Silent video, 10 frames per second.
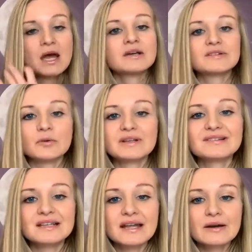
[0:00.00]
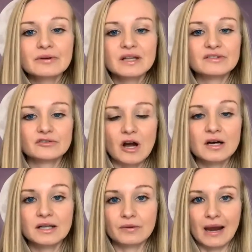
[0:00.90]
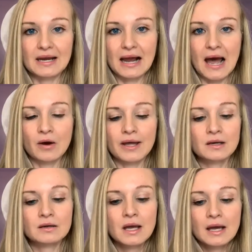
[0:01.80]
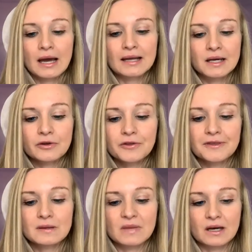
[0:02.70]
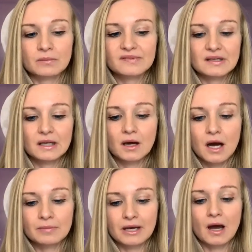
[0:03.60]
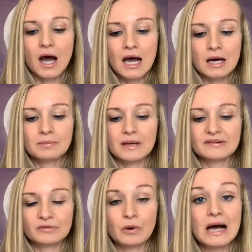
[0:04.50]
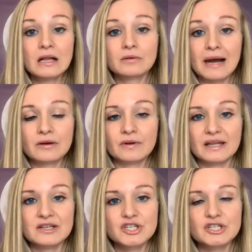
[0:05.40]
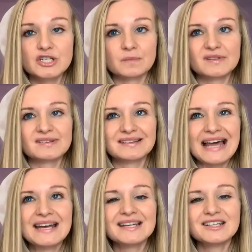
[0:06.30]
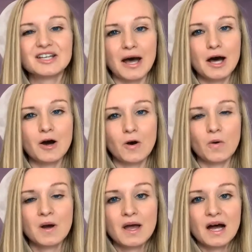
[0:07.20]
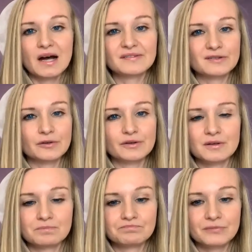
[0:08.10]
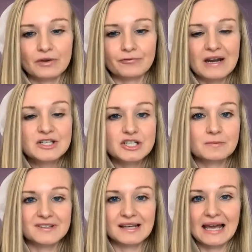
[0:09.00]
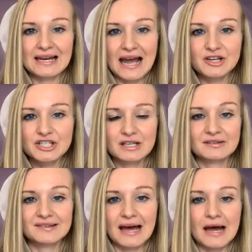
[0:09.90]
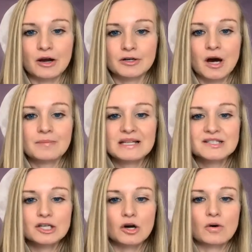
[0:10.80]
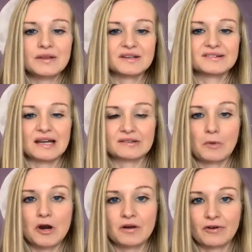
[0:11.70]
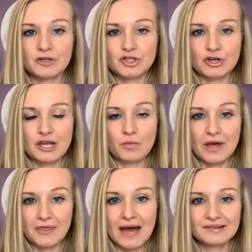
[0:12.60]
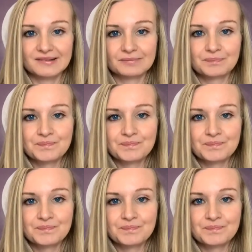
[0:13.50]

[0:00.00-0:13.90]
So we see that really strongly right now. And another theme that I'm seeing coming up as well around relationships is letting go of certain friendships and connections that are not meant to go on this next part of our journey with us.